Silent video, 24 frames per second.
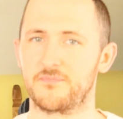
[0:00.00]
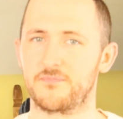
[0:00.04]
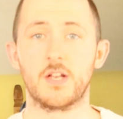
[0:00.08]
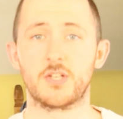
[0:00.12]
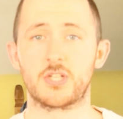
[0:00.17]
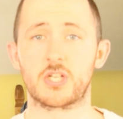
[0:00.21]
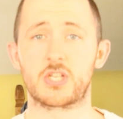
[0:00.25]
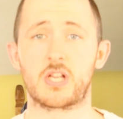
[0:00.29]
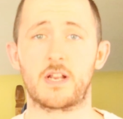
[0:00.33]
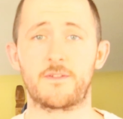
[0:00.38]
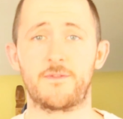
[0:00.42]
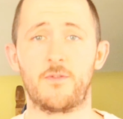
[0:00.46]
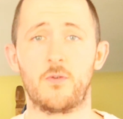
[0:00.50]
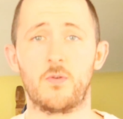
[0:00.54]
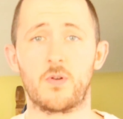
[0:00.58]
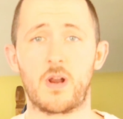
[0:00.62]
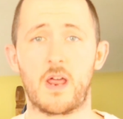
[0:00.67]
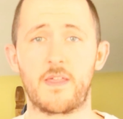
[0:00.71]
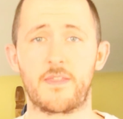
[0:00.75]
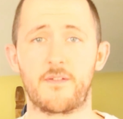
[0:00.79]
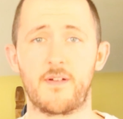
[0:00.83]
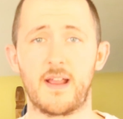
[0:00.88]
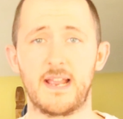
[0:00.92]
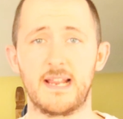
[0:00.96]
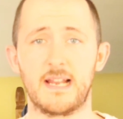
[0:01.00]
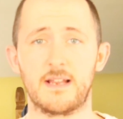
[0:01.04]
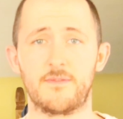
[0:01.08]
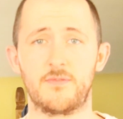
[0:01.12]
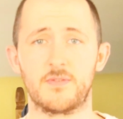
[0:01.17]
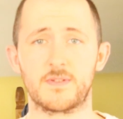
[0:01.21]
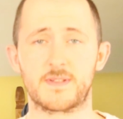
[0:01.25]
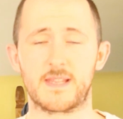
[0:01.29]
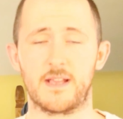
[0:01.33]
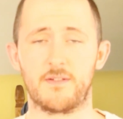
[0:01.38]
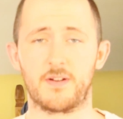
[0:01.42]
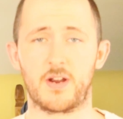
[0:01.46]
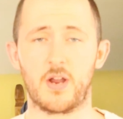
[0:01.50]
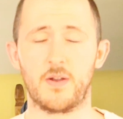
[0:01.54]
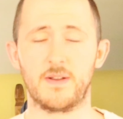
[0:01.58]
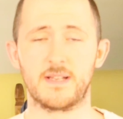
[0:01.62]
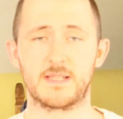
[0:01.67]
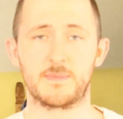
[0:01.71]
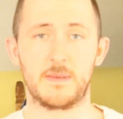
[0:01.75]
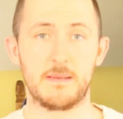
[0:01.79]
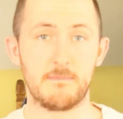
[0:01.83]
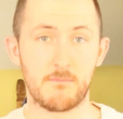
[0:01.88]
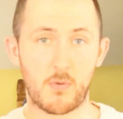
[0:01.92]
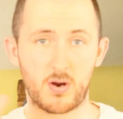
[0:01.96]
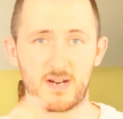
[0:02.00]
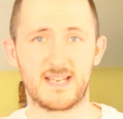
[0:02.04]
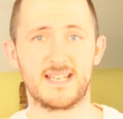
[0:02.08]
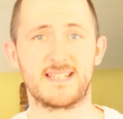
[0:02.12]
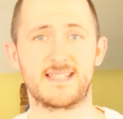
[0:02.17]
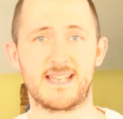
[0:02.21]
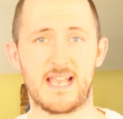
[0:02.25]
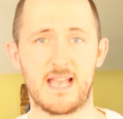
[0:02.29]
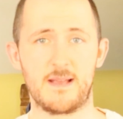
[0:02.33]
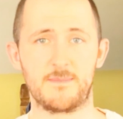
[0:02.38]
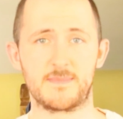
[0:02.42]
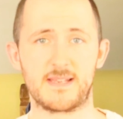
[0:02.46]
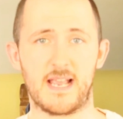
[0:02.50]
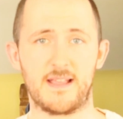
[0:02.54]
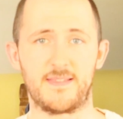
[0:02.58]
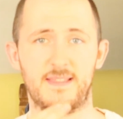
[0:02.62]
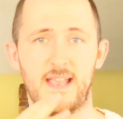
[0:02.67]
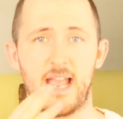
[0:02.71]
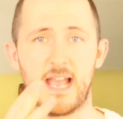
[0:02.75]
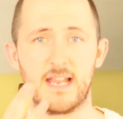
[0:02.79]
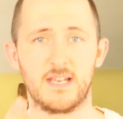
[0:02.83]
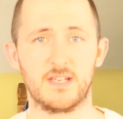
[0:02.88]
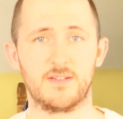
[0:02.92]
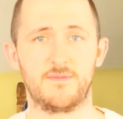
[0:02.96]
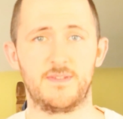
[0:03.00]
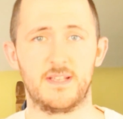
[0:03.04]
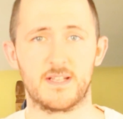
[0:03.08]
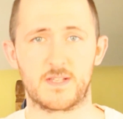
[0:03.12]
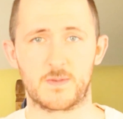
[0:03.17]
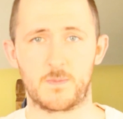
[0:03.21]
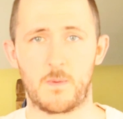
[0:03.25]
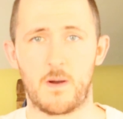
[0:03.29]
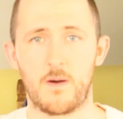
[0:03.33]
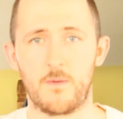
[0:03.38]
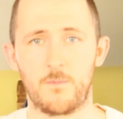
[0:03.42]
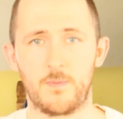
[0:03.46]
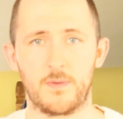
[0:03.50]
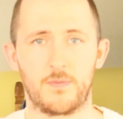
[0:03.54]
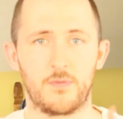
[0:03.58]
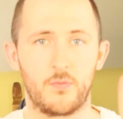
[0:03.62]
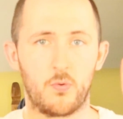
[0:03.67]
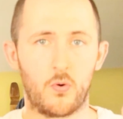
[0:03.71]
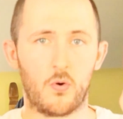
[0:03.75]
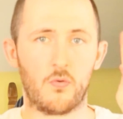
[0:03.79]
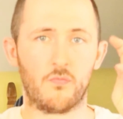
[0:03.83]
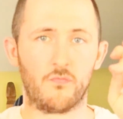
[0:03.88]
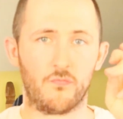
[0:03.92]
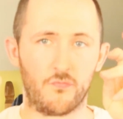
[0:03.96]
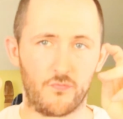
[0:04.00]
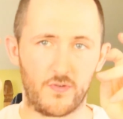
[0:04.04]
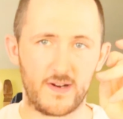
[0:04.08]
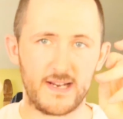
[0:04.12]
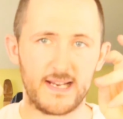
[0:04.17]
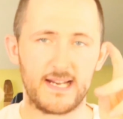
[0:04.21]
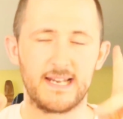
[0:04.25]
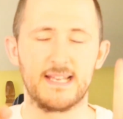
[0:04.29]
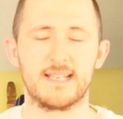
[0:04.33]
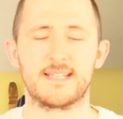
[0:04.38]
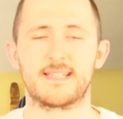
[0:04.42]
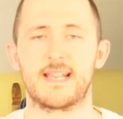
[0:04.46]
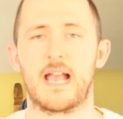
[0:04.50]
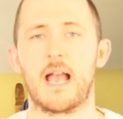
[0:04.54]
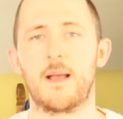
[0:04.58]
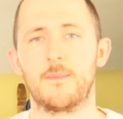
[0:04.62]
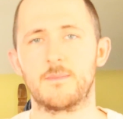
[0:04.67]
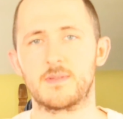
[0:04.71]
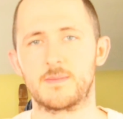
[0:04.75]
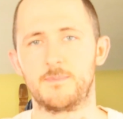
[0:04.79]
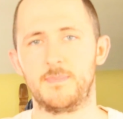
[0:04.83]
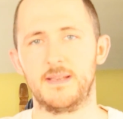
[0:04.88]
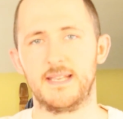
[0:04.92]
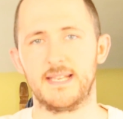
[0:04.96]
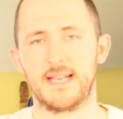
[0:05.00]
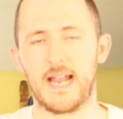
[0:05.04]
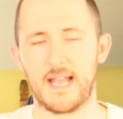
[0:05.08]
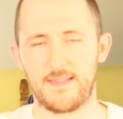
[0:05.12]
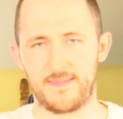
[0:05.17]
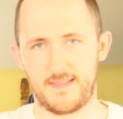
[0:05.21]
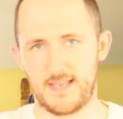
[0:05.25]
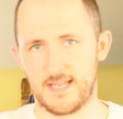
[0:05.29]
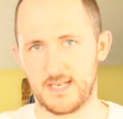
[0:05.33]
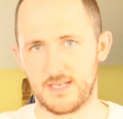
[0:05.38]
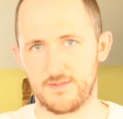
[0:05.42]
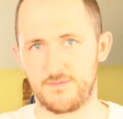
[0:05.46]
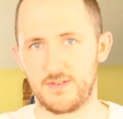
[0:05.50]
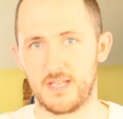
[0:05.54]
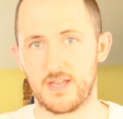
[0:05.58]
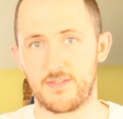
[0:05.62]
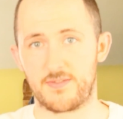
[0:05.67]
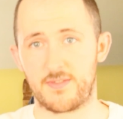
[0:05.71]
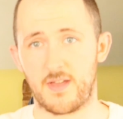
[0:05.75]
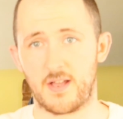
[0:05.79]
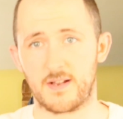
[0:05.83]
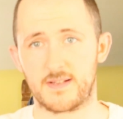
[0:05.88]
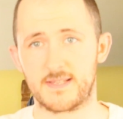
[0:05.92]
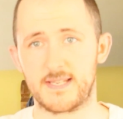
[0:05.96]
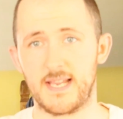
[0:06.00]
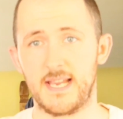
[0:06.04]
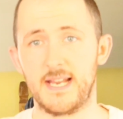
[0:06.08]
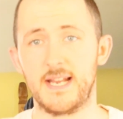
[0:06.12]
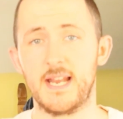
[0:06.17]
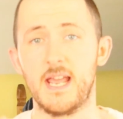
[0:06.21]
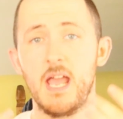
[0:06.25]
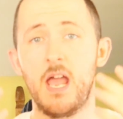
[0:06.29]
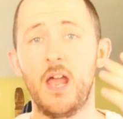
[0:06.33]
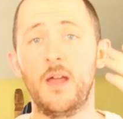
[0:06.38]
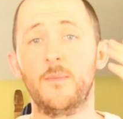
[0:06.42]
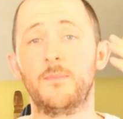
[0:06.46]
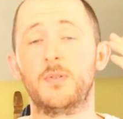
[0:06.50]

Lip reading: Just like for all other A-levels, there are going to be mock exams at the end of year 12, with your real exams being at the end of year 13.